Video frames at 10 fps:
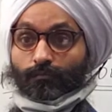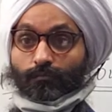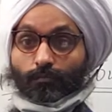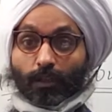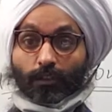
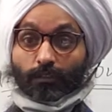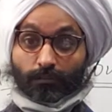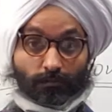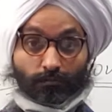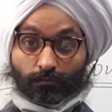But
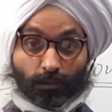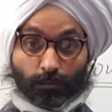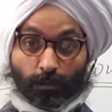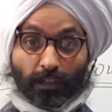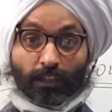the
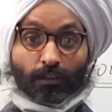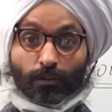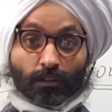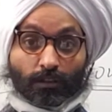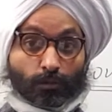brain, you
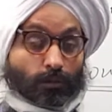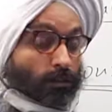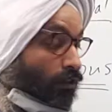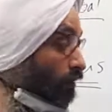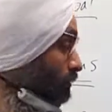can Google it,